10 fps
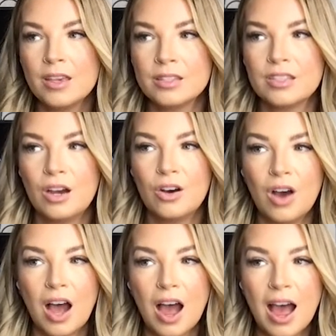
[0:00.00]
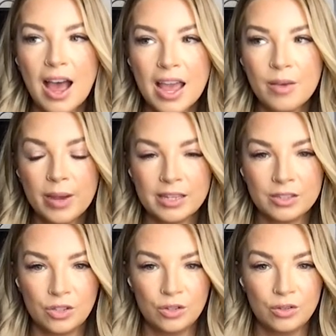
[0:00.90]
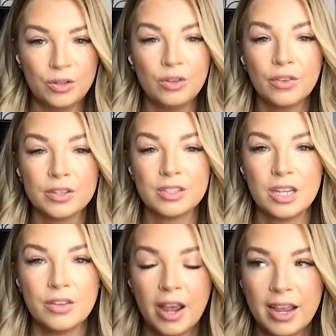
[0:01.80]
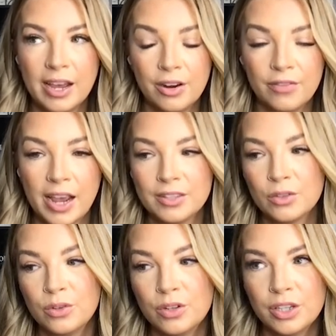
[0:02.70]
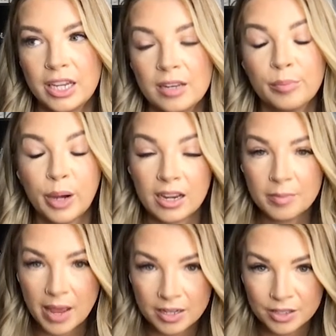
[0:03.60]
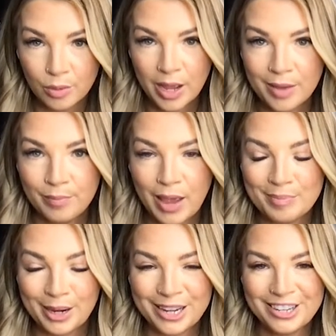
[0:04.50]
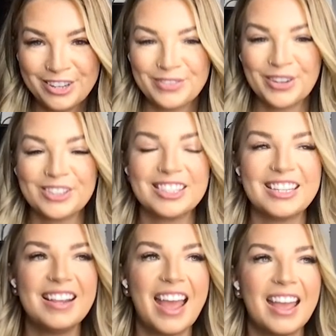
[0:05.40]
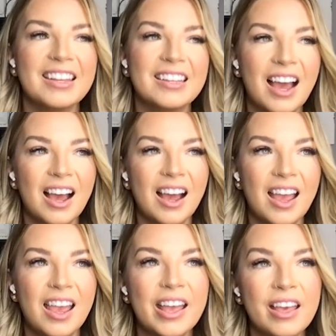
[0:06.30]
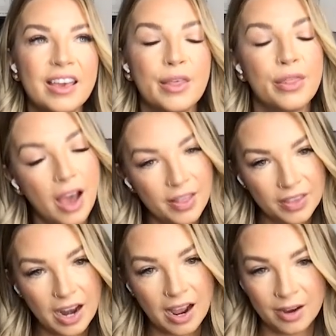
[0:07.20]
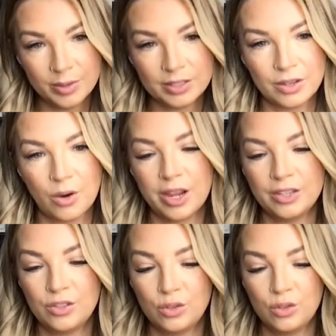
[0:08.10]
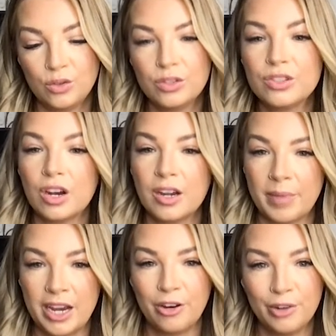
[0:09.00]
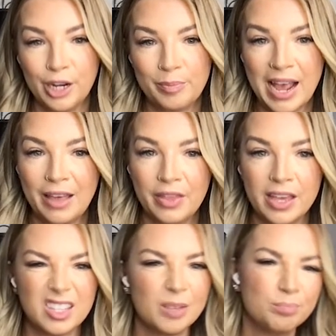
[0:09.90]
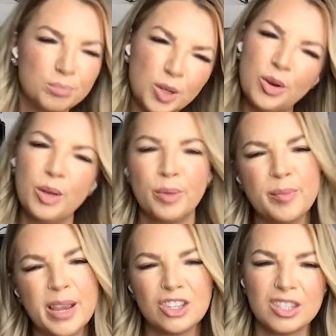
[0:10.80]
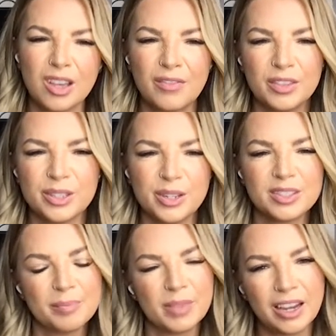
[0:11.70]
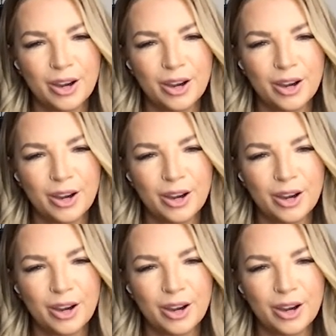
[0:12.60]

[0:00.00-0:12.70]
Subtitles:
So I went to university right out of high school in Brandon, Manitoba at Brandon University, and I thought that I was going to start my career path as a parole probations officer, something in